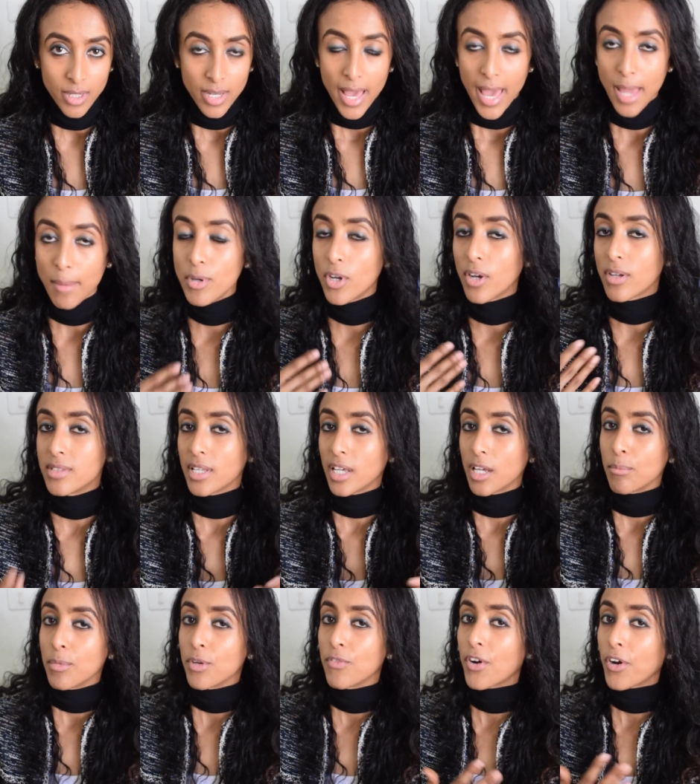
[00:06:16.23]
And because they
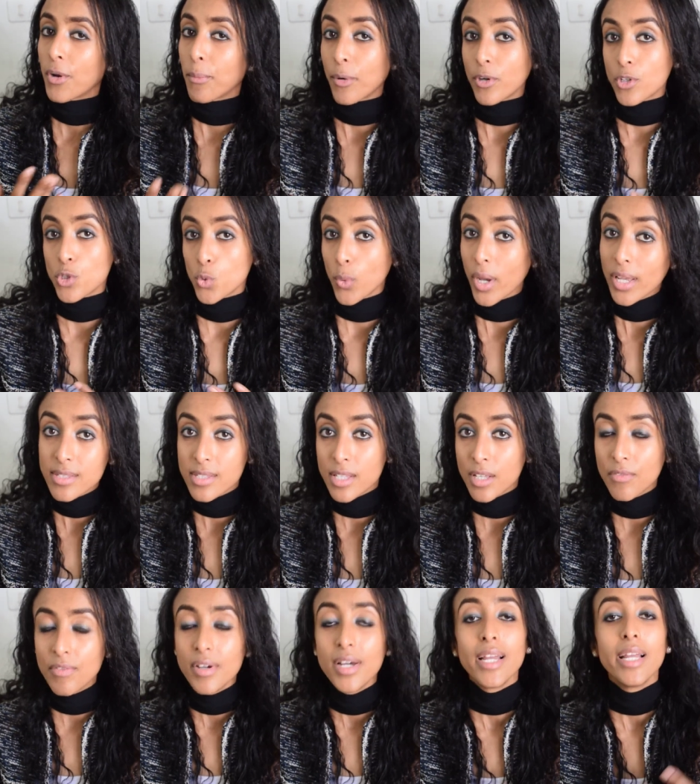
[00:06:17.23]
can be very
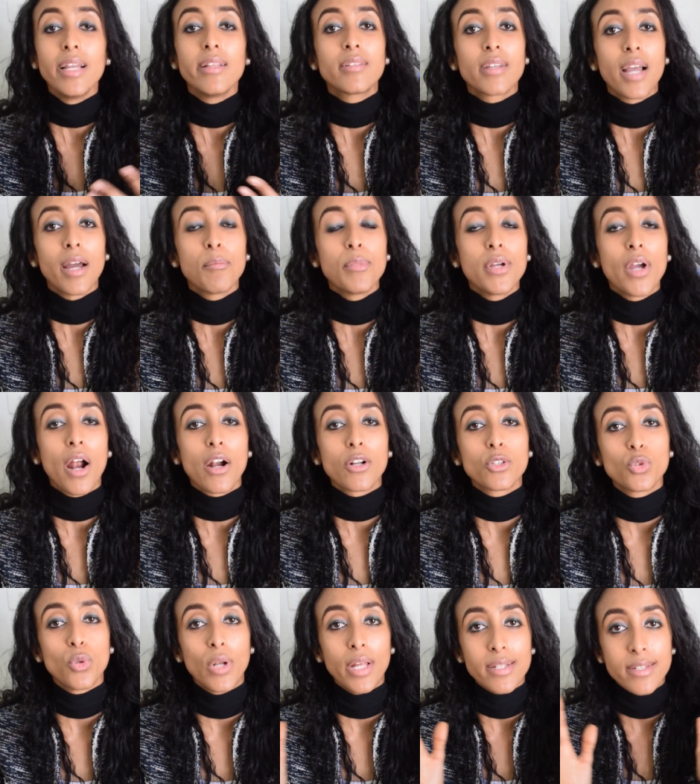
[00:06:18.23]
persuasive, it can be hard
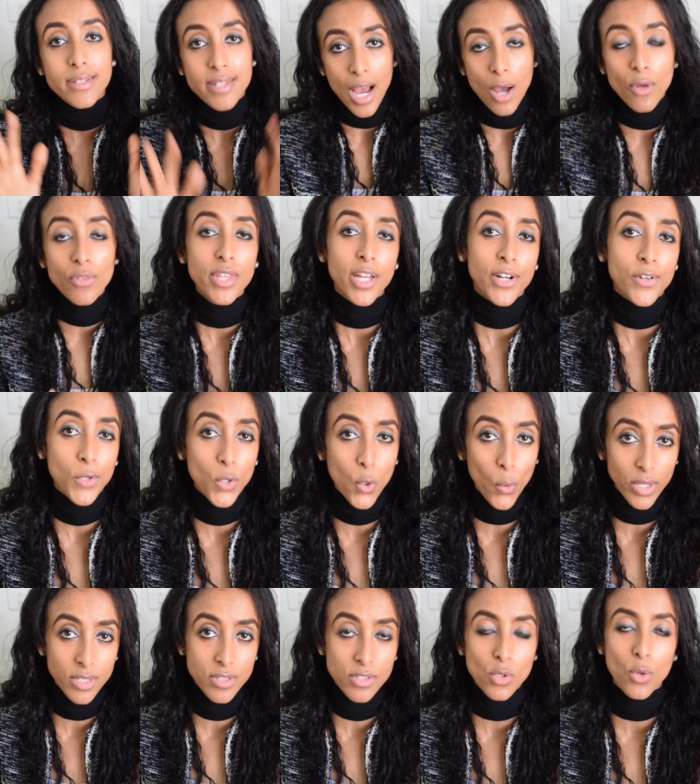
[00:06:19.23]
to let down their
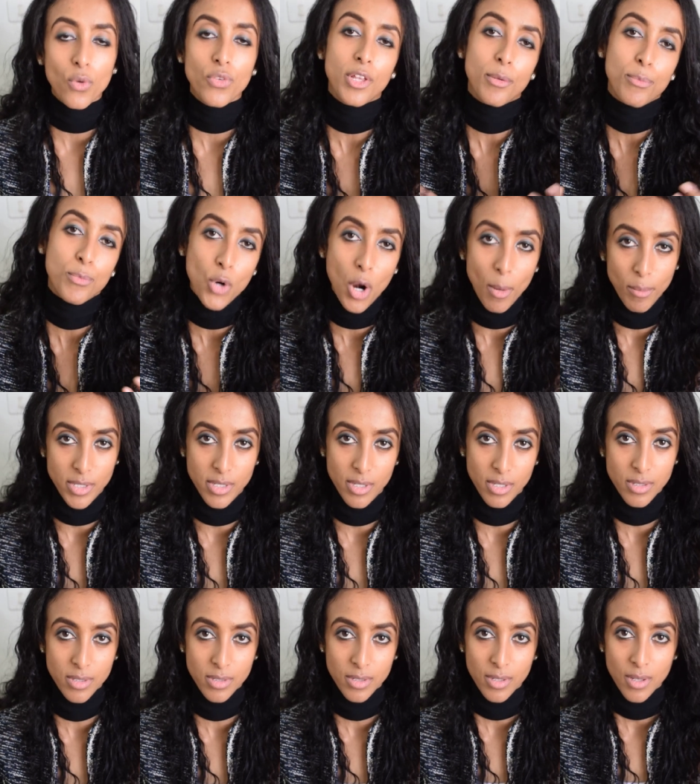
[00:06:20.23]
requests or their
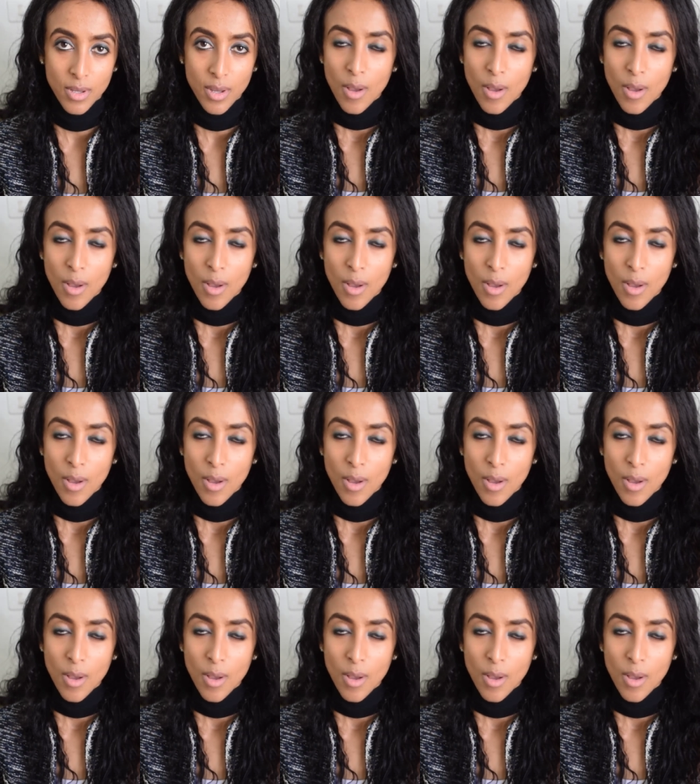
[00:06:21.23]
promises.